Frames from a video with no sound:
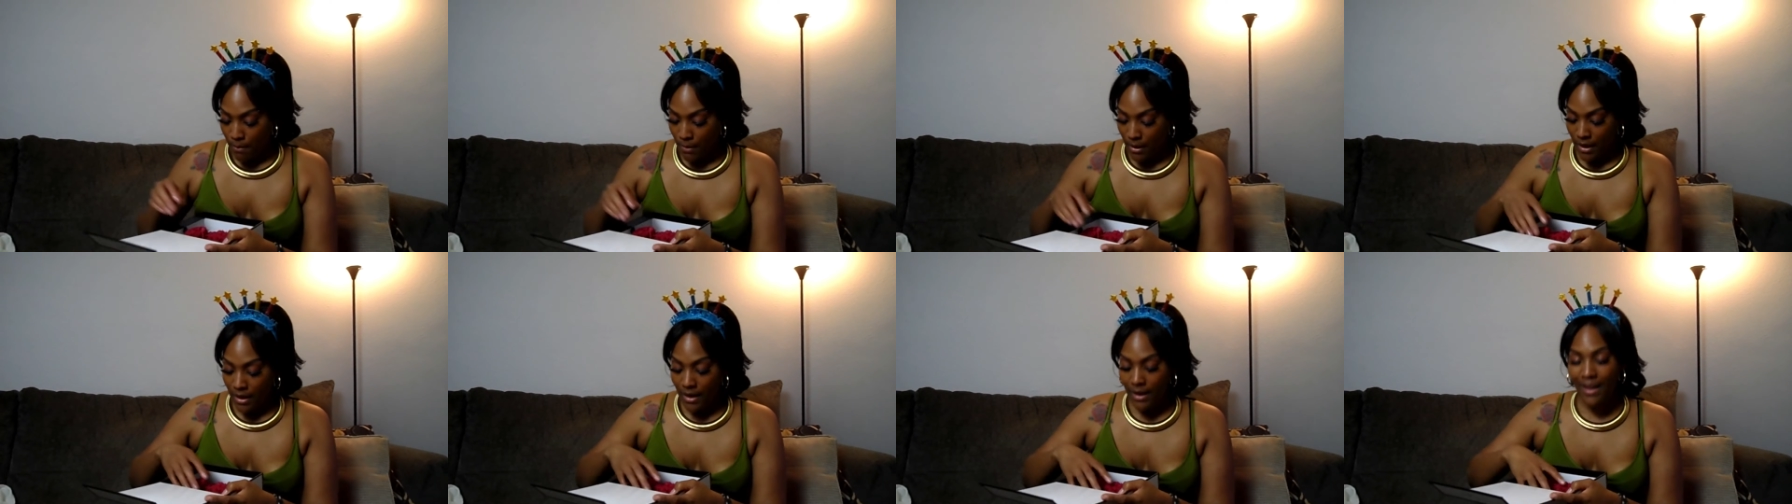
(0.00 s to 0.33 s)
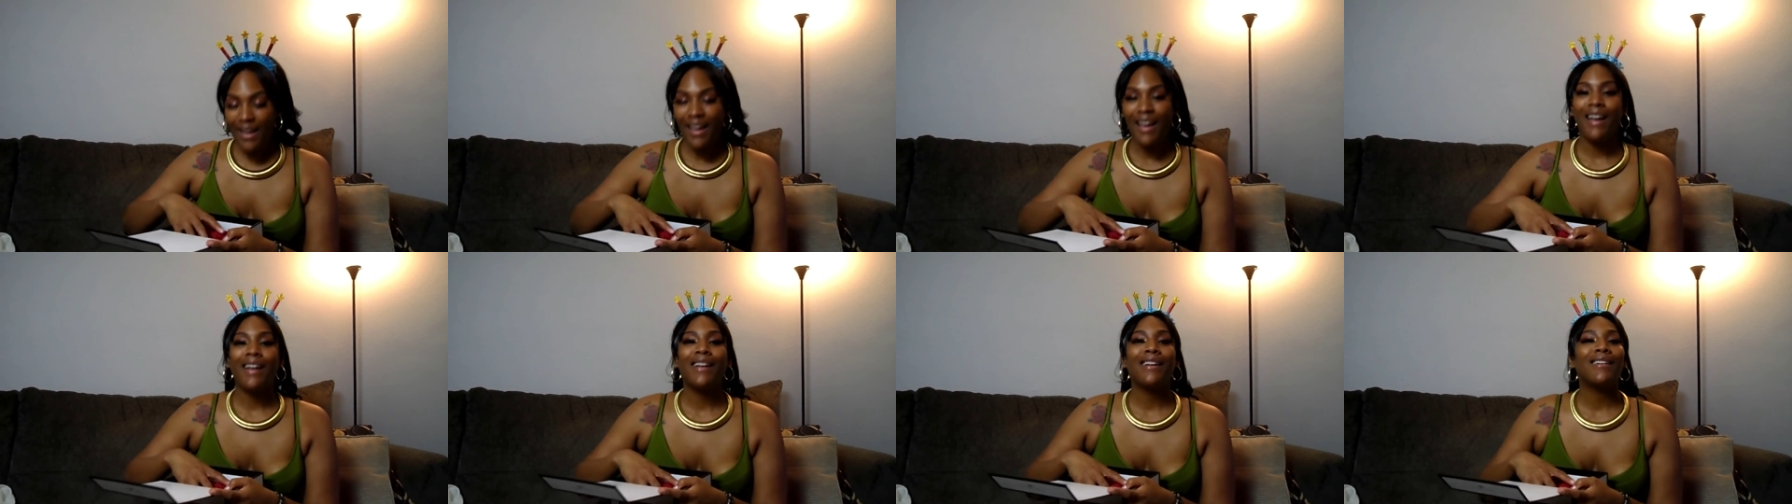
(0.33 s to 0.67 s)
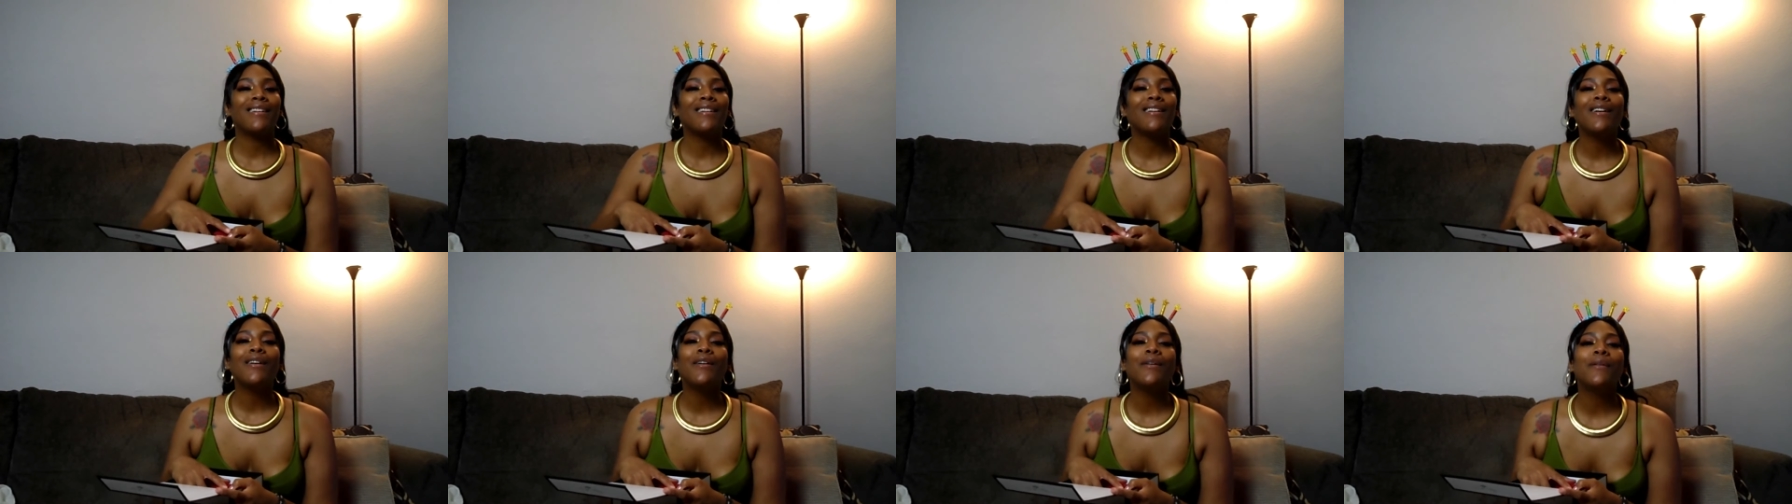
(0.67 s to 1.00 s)
But I
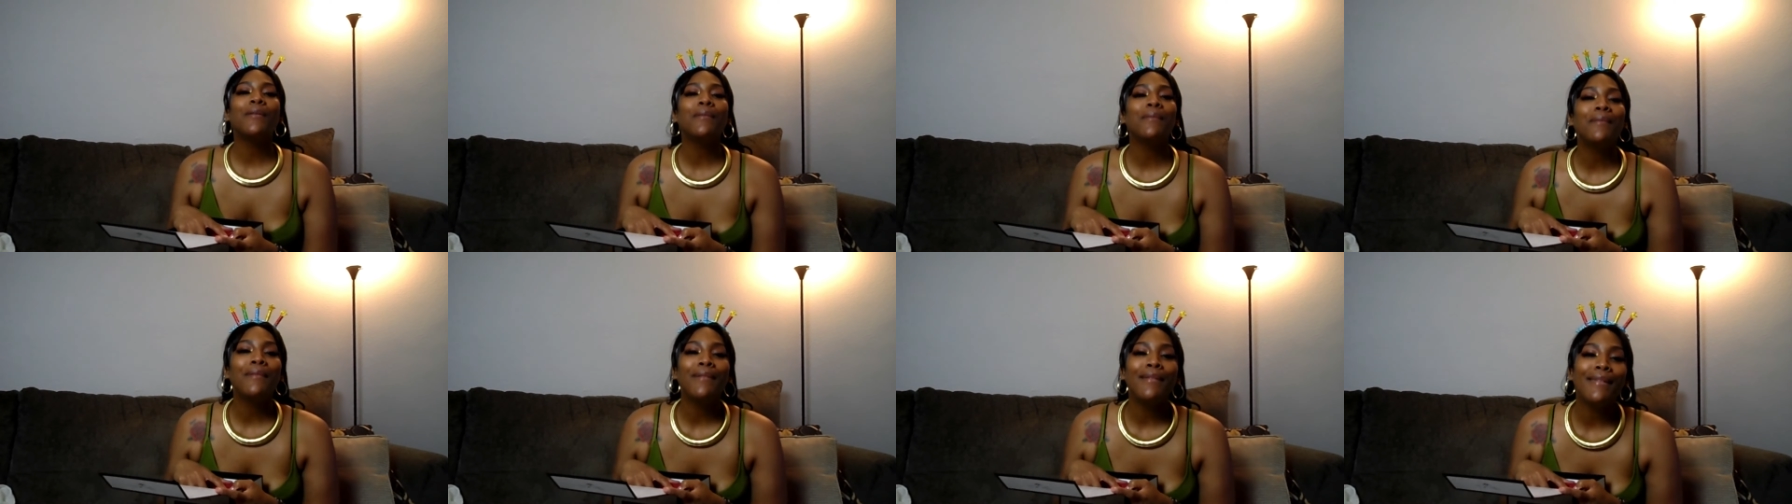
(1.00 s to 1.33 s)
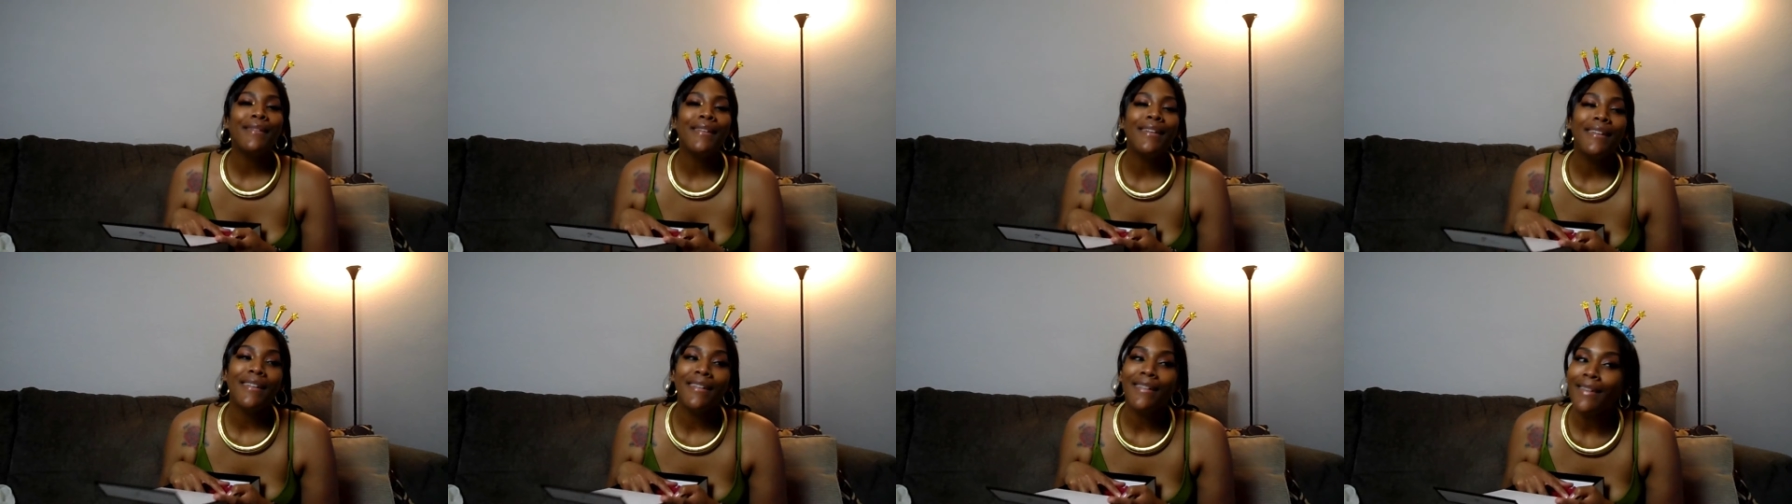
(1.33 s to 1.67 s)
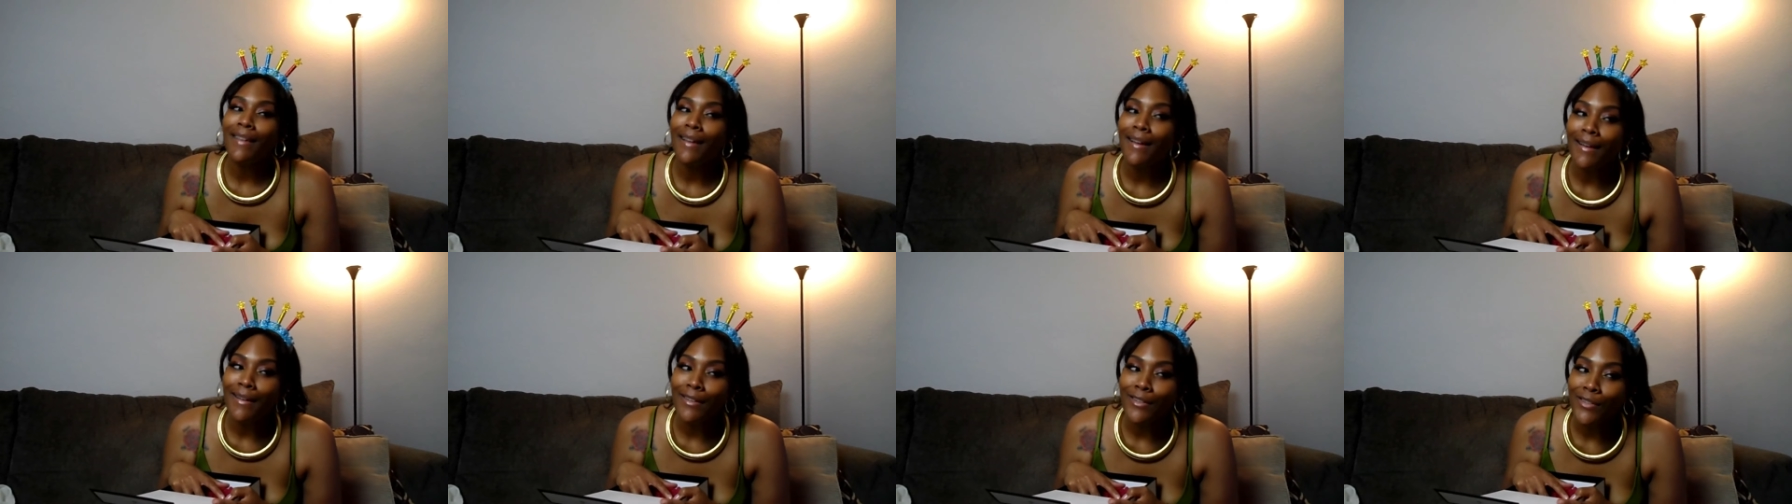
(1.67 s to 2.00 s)
don't really
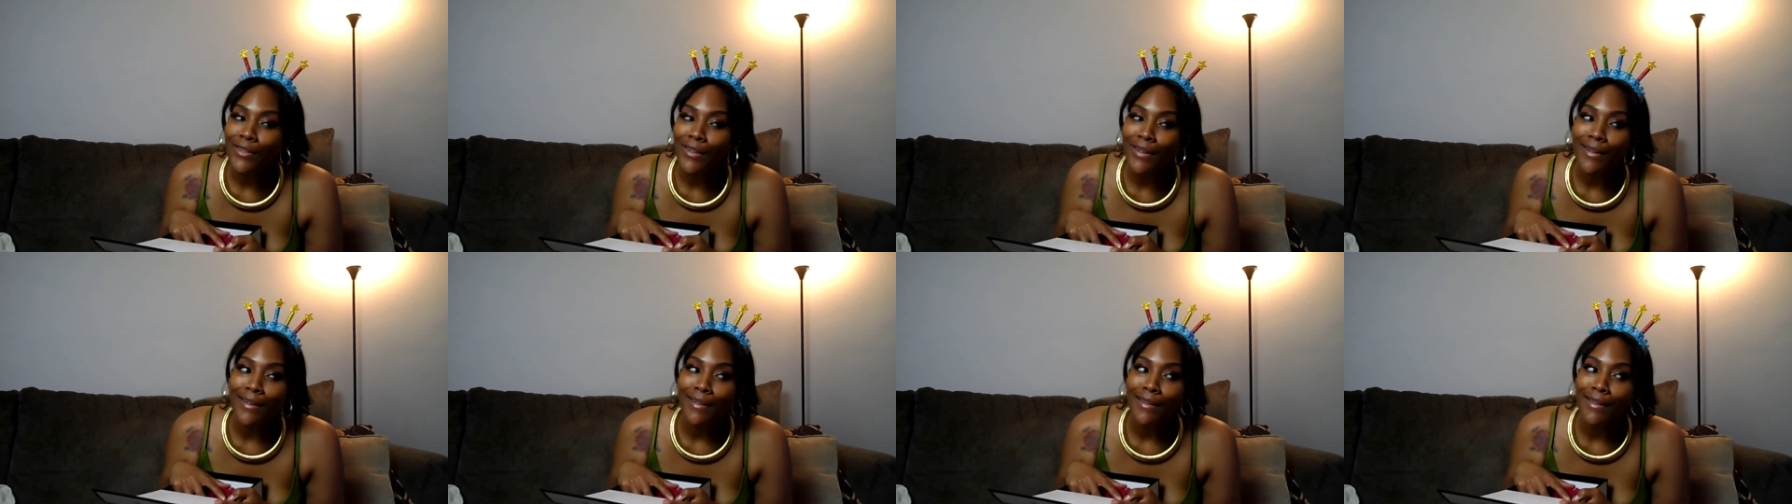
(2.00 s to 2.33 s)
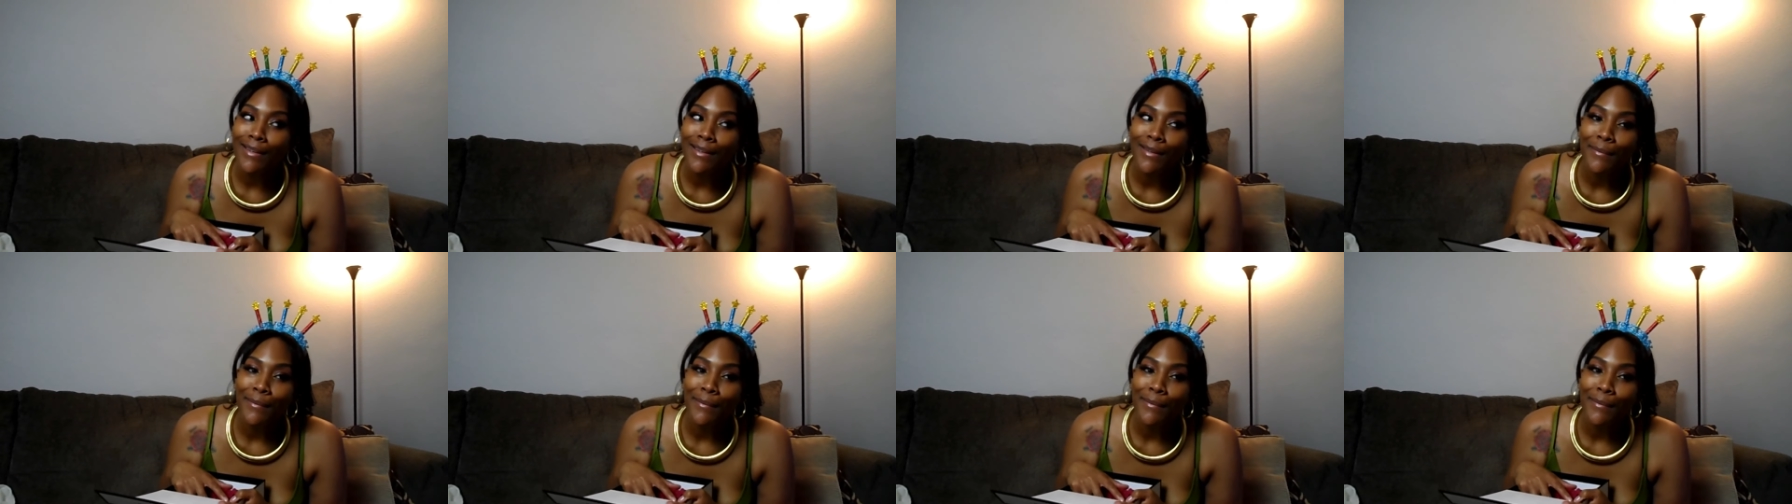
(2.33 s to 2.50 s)
like trying to